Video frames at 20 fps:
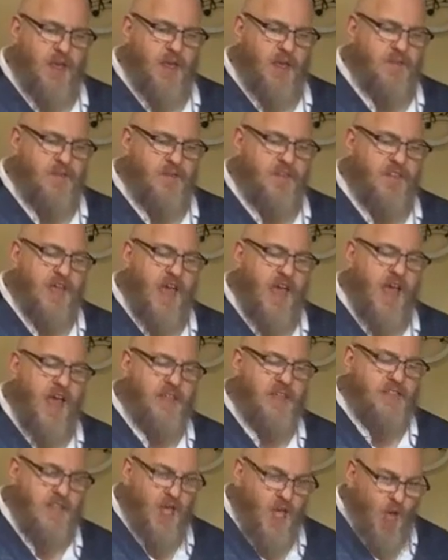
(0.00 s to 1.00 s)
believe
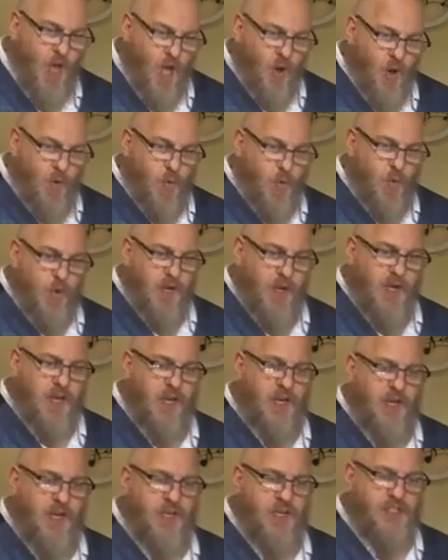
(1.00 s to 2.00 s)
that
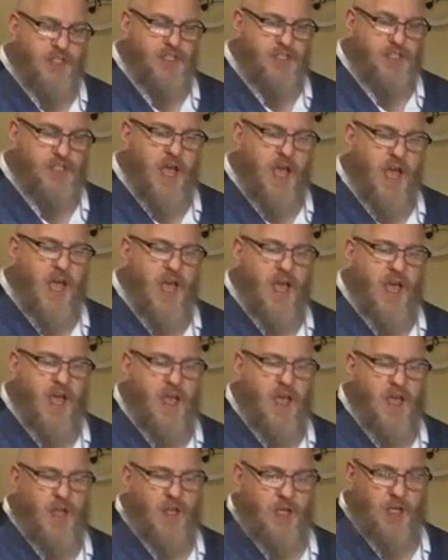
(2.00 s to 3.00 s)
we
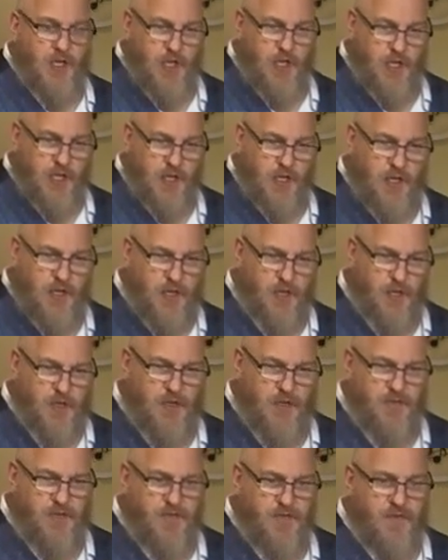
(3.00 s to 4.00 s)
shall
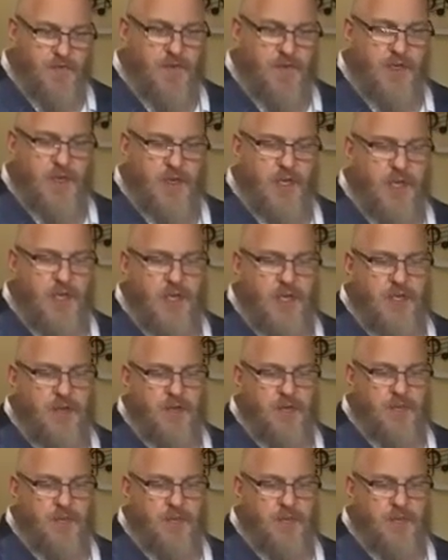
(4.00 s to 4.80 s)
live in